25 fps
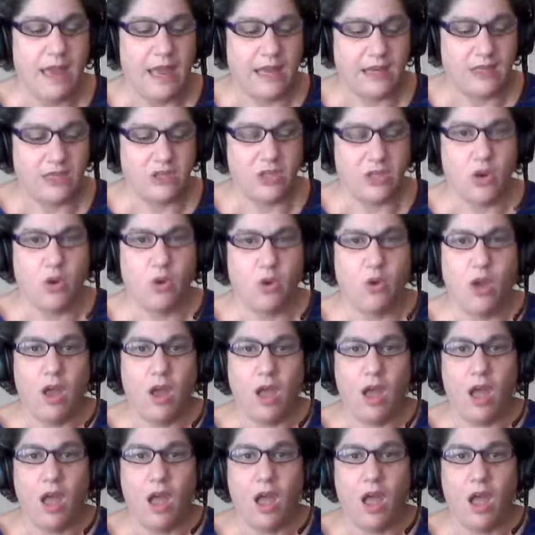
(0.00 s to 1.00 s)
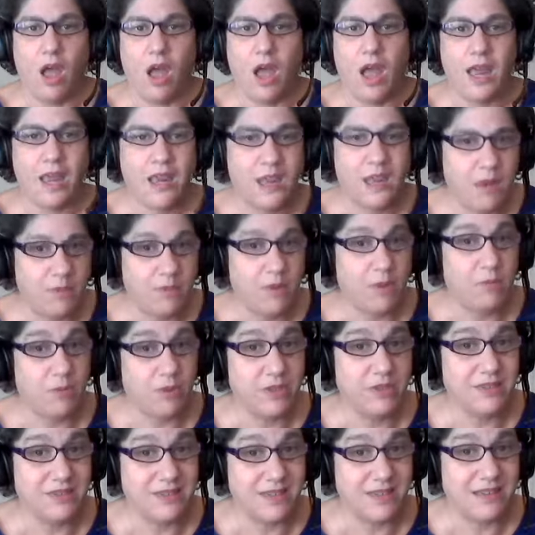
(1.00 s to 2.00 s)
And so I came up
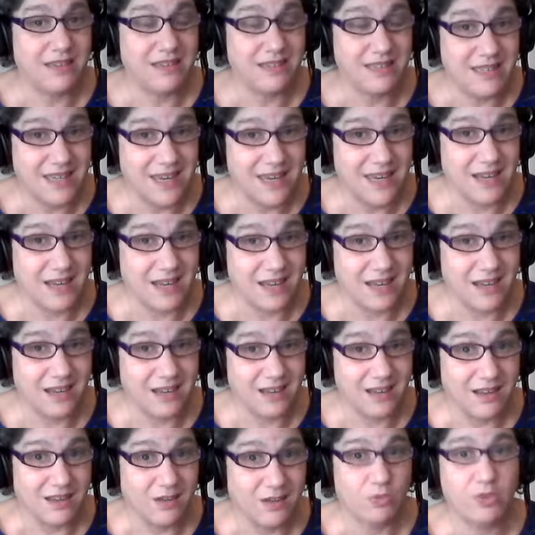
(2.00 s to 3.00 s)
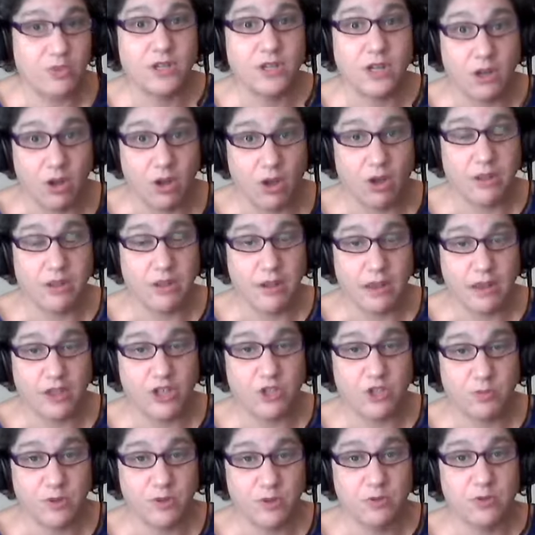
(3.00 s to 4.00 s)
with this idea, which I call the
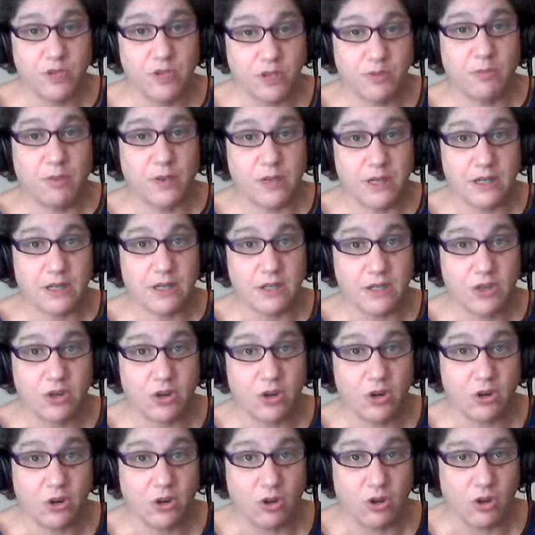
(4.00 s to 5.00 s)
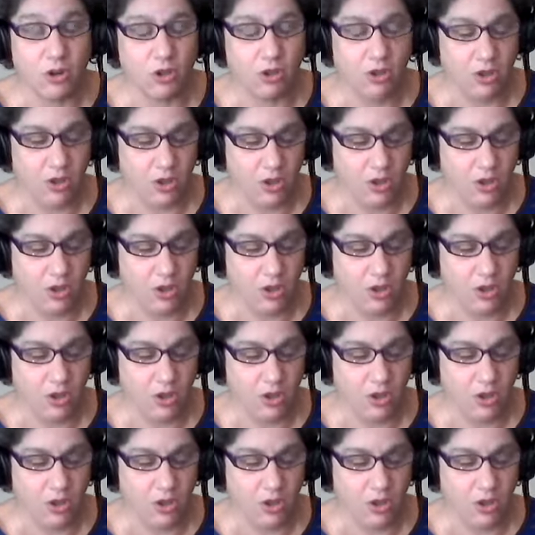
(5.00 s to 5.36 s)
Entrepreneur's Abundance Circle,